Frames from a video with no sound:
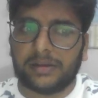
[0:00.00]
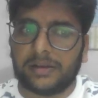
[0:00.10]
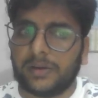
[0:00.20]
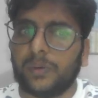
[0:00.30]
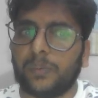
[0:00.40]

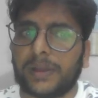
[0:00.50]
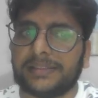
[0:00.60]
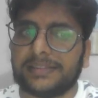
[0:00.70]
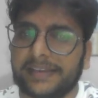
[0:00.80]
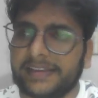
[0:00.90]
One
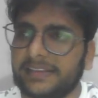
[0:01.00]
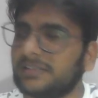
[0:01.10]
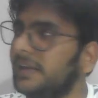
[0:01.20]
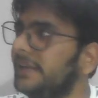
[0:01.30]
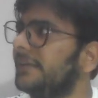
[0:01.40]
thing is
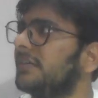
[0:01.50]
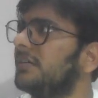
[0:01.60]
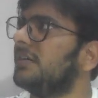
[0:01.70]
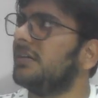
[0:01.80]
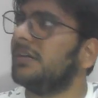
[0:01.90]
clear.
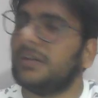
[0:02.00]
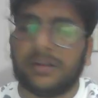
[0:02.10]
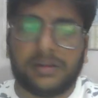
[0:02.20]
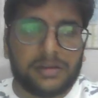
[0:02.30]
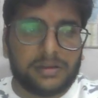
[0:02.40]

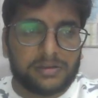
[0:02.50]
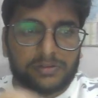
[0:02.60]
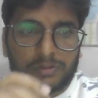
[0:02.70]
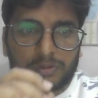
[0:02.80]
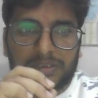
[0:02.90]

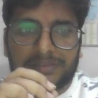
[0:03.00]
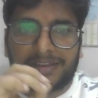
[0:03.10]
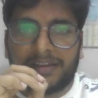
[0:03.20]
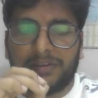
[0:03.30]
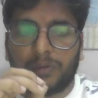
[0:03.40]
So the
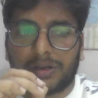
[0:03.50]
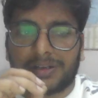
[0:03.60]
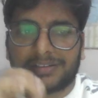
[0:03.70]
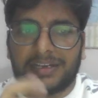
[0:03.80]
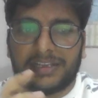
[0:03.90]
thing what is
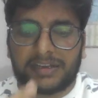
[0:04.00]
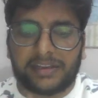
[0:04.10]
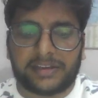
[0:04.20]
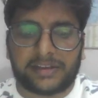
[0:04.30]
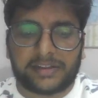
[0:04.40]
clear
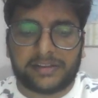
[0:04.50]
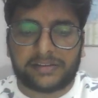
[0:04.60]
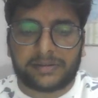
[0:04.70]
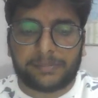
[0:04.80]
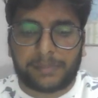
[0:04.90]
here is
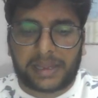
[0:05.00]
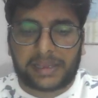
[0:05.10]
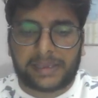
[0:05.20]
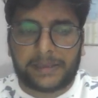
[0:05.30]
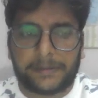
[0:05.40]

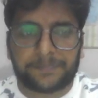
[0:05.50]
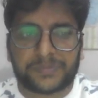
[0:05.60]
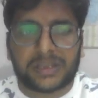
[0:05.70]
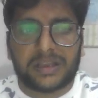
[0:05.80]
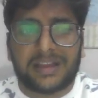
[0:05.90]
my
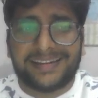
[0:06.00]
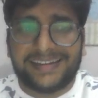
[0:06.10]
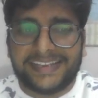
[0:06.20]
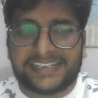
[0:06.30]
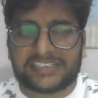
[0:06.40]

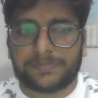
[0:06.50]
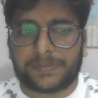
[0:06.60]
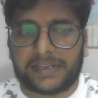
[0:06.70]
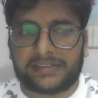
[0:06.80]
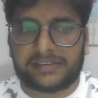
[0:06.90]
least
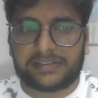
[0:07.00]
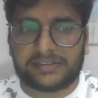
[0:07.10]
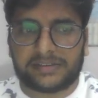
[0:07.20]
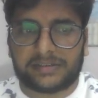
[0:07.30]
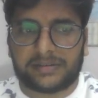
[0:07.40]
price,
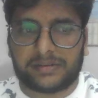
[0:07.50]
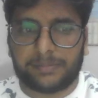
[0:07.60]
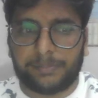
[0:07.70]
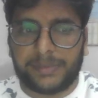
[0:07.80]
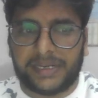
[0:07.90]

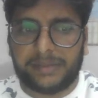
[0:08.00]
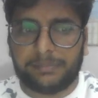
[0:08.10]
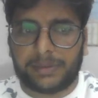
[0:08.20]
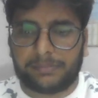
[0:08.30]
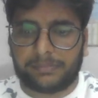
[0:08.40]

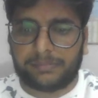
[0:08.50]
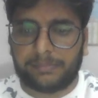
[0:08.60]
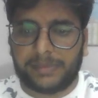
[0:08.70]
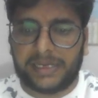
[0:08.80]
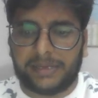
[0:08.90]

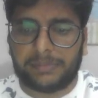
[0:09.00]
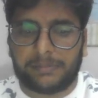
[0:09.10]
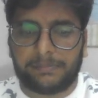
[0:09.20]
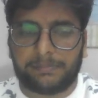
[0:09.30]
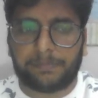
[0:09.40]

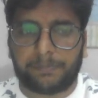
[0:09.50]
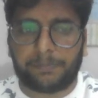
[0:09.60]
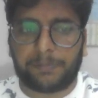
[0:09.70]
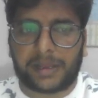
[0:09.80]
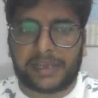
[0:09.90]
minimum
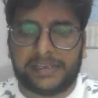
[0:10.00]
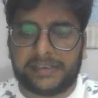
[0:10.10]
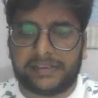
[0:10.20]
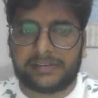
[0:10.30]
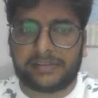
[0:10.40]

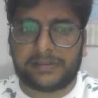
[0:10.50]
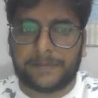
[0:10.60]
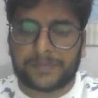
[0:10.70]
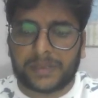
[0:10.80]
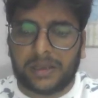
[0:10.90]
price
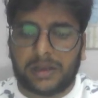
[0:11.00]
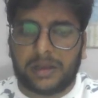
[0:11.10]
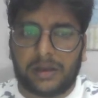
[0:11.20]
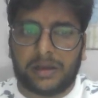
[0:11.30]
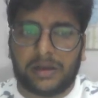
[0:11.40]

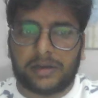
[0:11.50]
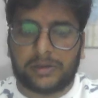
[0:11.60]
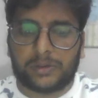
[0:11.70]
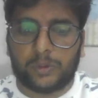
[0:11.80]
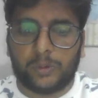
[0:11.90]

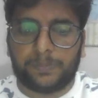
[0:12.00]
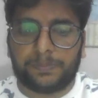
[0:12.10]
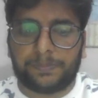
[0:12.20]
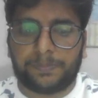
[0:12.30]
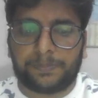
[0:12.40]
to
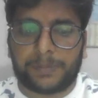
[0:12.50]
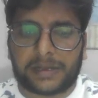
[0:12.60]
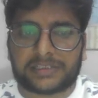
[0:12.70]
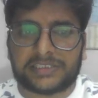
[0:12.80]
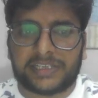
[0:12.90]

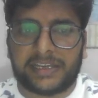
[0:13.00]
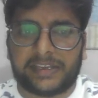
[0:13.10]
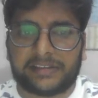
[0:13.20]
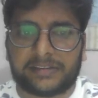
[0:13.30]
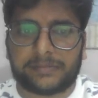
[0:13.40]
purchase